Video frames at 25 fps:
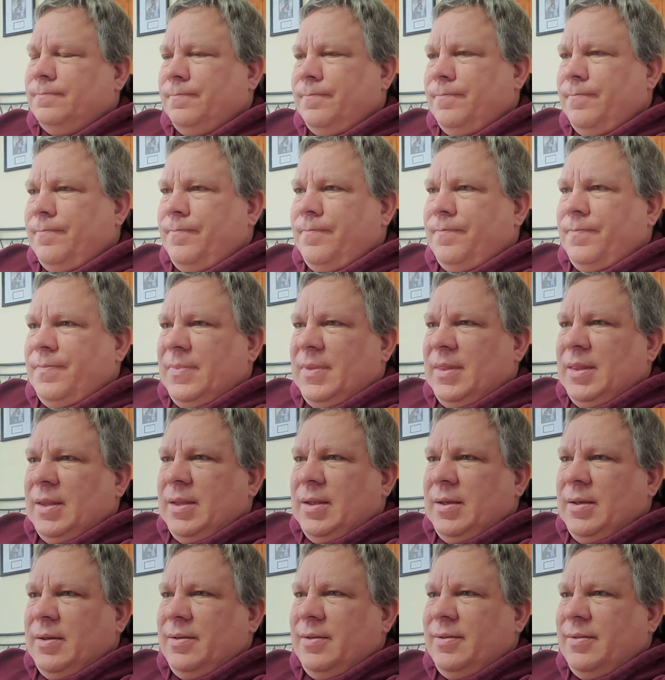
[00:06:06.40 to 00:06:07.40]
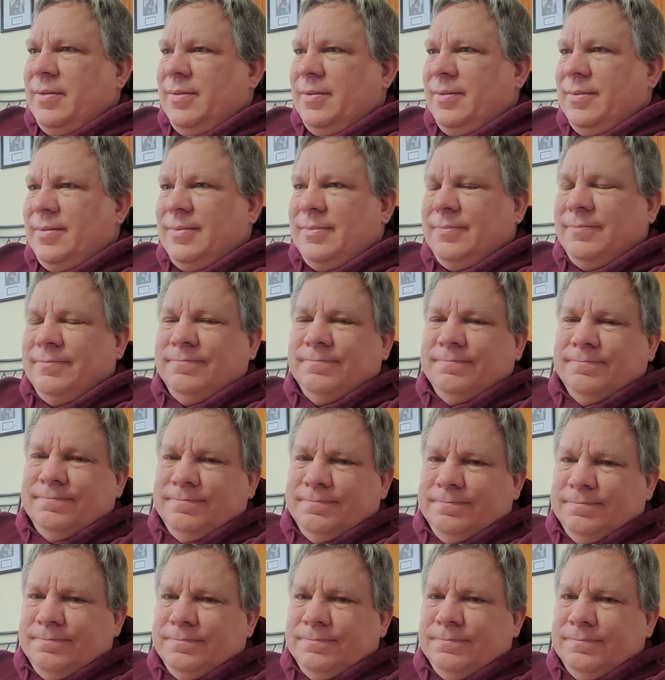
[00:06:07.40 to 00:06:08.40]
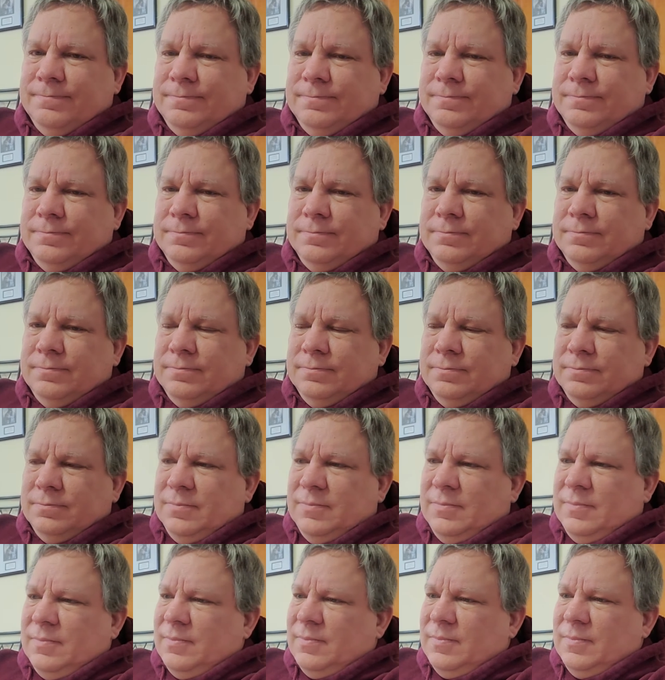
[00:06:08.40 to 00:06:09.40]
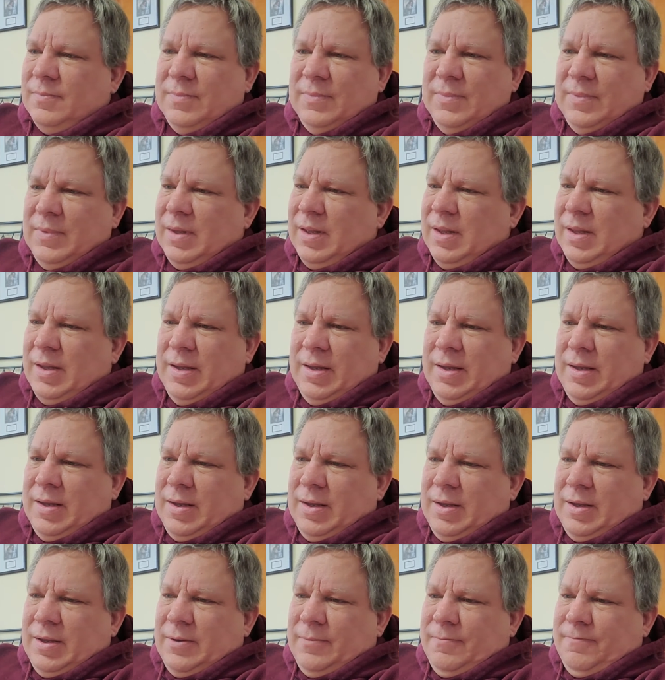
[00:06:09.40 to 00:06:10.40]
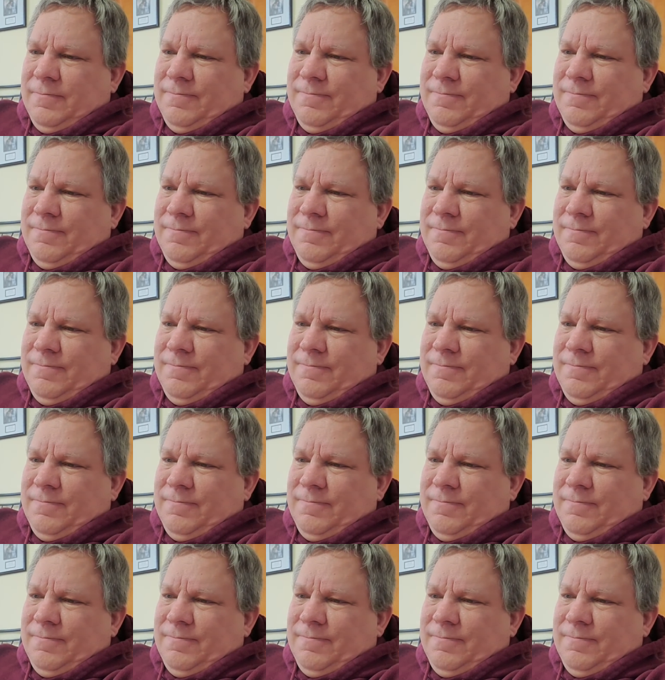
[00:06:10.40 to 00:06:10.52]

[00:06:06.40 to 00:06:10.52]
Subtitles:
Nobody speaks.